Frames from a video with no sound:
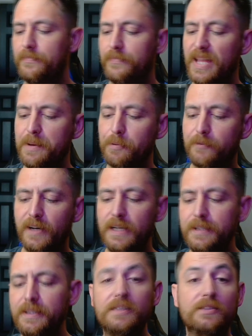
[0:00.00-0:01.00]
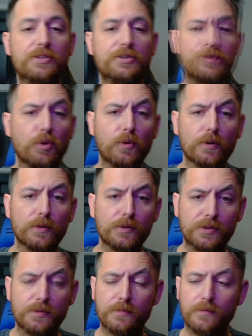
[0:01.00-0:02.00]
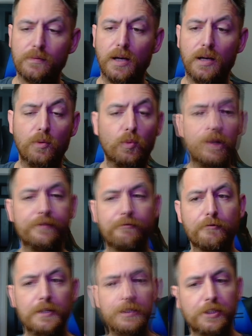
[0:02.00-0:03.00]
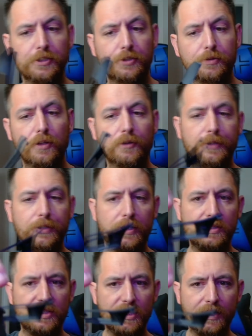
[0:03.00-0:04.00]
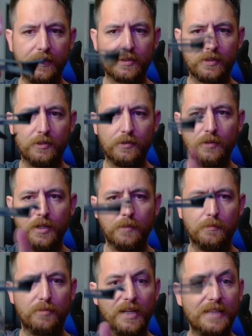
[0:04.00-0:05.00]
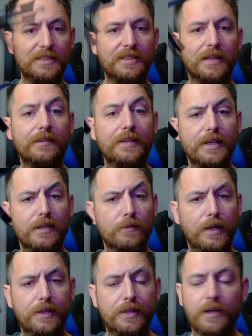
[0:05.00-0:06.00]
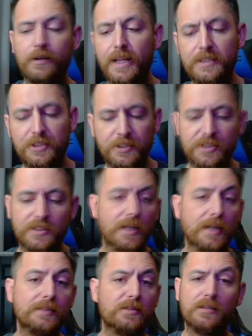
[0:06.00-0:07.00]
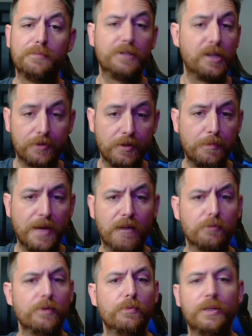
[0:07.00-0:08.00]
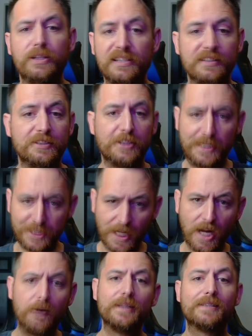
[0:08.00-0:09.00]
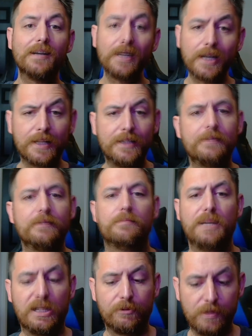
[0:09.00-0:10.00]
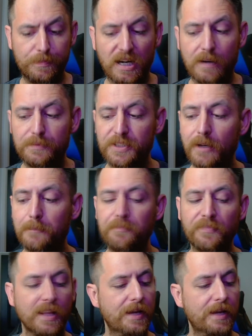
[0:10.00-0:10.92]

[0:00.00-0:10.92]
They provide these doors, one for each controller, and you can see there's a little plastic thing right there. That's just designed to slip it under the battery. When you need to change it out, you tug on it and the battery pops up.